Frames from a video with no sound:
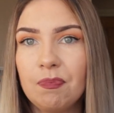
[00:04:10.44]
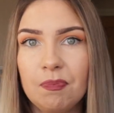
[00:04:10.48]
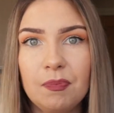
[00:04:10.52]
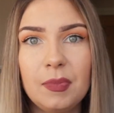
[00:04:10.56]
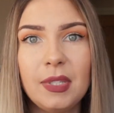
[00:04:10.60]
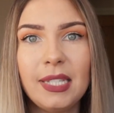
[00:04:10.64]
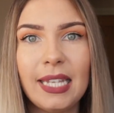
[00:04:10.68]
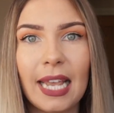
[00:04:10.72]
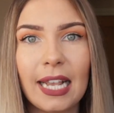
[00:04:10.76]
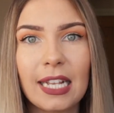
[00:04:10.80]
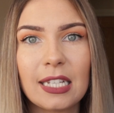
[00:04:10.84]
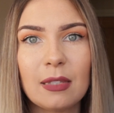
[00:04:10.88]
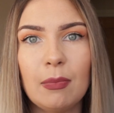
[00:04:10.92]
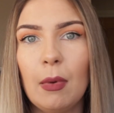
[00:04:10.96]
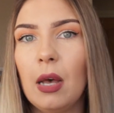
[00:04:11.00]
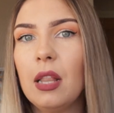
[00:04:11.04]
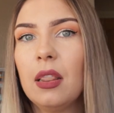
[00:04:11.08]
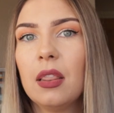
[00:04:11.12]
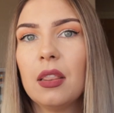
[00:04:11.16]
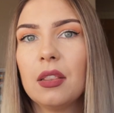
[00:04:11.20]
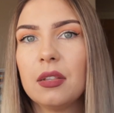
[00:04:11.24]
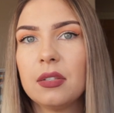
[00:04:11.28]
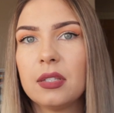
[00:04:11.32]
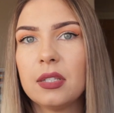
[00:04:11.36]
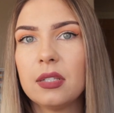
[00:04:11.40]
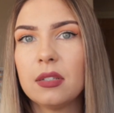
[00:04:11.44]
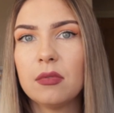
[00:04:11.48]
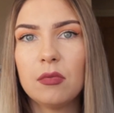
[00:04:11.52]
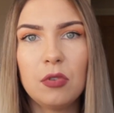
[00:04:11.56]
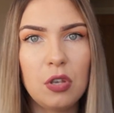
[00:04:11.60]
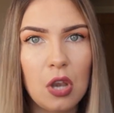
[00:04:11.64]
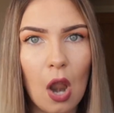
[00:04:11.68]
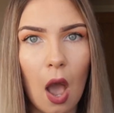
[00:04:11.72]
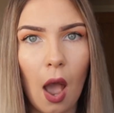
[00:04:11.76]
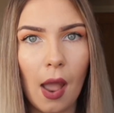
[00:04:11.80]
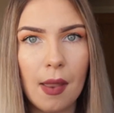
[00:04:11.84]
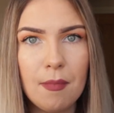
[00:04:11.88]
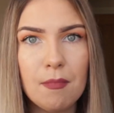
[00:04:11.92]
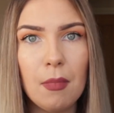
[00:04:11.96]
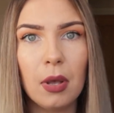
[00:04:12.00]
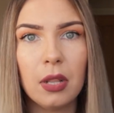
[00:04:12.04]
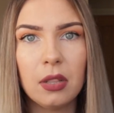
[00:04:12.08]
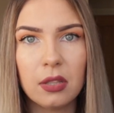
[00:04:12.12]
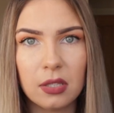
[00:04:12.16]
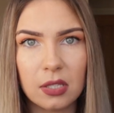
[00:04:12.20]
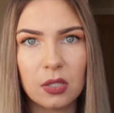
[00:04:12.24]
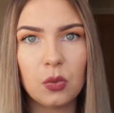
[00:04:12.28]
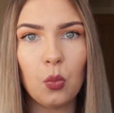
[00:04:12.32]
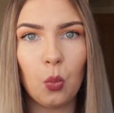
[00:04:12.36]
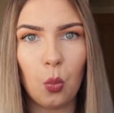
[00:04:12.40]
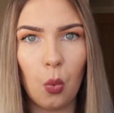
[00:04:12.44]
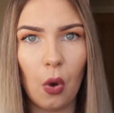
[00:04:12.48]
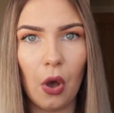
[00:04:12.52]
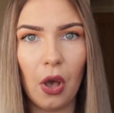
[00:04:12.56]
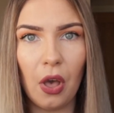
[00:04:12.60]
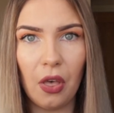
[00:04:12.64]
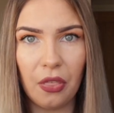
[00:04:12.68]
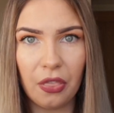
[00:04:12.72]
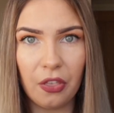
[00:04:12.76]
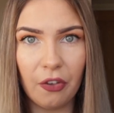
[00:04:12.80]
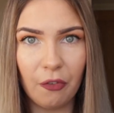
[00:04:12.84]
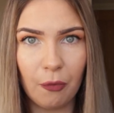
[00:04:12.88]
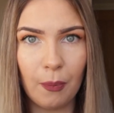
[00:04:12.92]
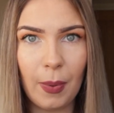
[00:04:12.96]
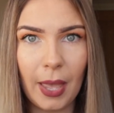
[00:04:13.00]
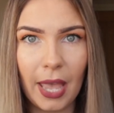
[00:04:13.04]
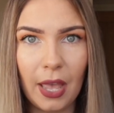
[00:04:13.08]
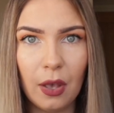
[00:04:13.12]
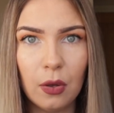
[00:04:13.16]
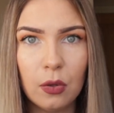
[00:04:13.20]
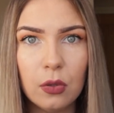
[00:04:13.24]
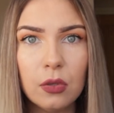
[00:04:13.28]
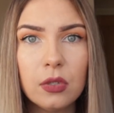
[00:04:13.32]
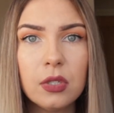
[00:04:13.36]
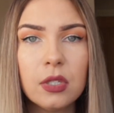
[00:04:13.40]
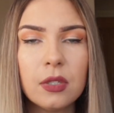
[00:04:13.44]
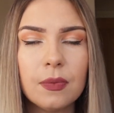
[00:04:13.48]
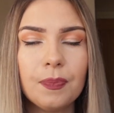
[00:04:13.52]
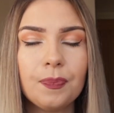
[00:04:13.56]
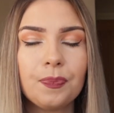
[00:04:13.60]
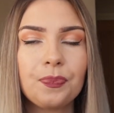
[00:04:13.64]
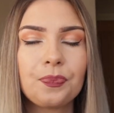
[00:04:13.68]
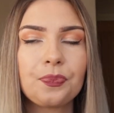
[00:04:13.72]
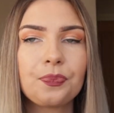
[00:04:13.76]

6 months, 9 months worth of pills.